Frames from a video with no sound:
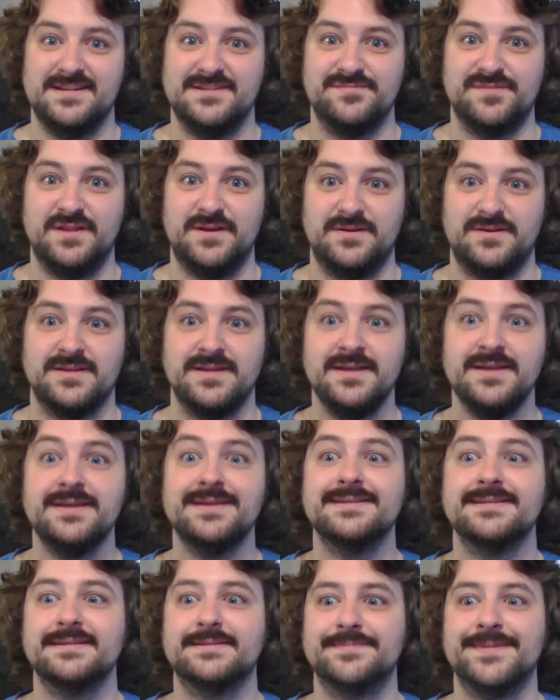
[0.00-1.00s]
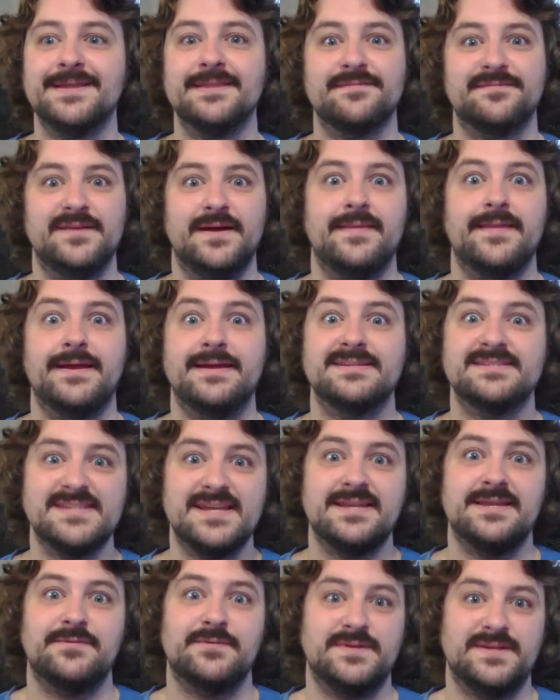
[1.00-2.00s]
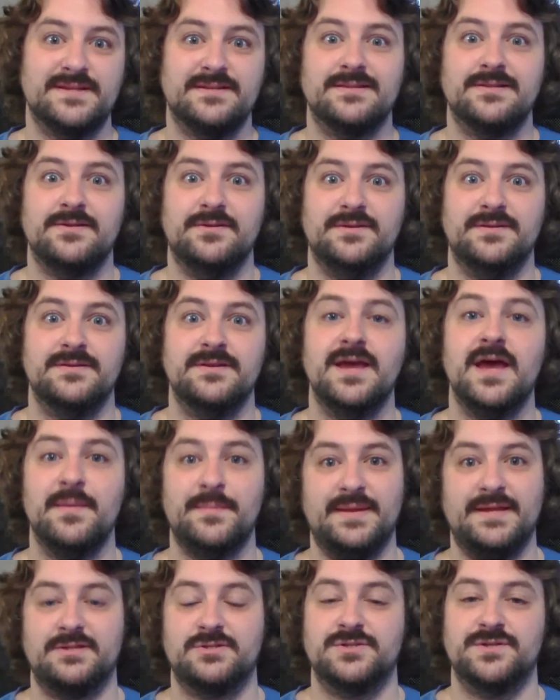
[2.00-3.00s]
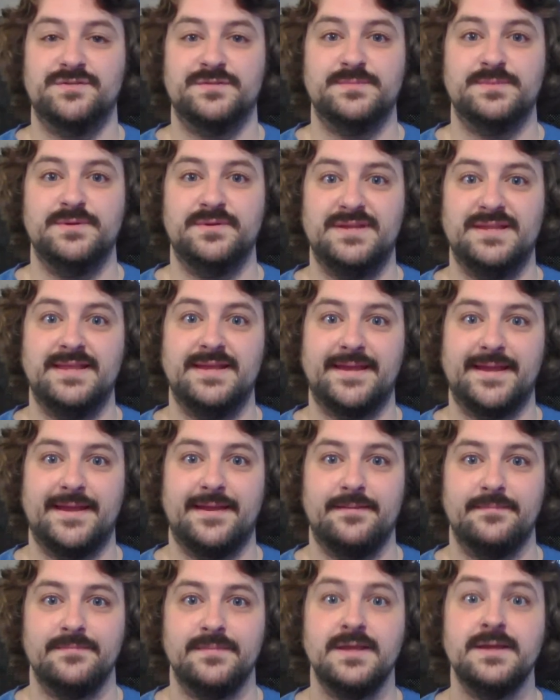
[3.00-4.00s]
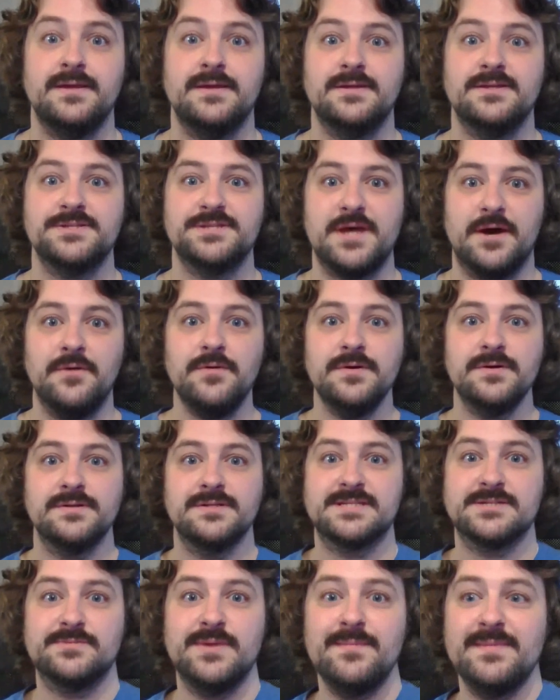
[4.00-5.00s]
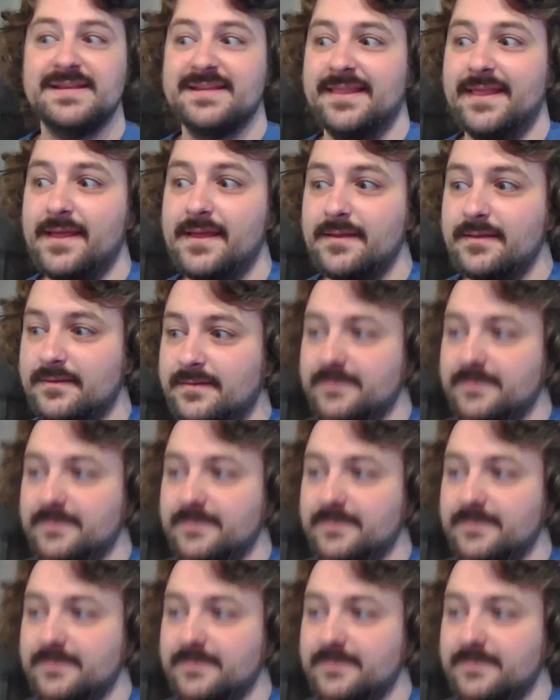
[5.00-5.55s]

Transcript: vlog, despite the fact that I said I would include a picture of Spooky the Cat. So, to remedy that...